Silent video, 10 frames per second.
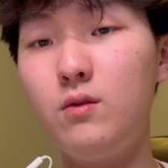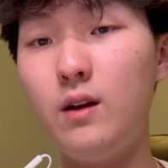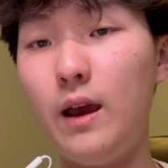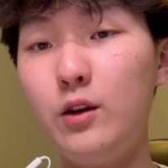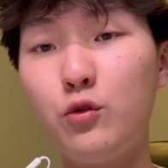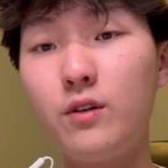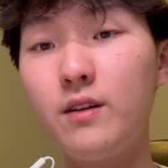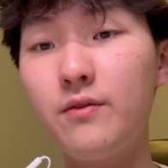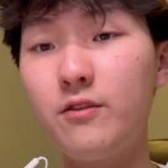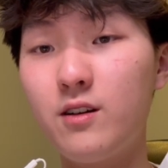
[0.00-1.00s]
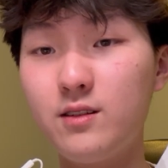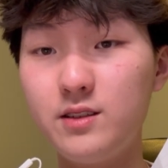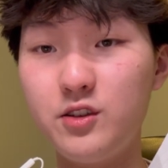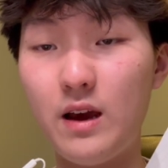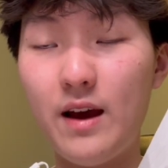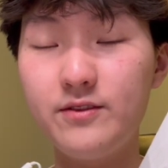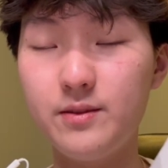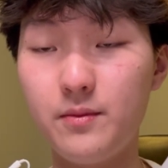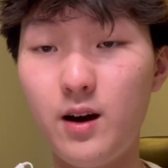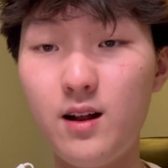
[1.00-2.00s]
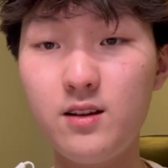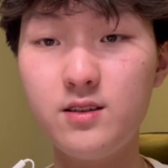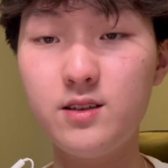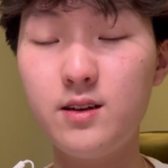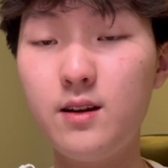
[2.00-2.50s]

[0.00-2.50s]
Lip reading: in order for us to have some knowledge,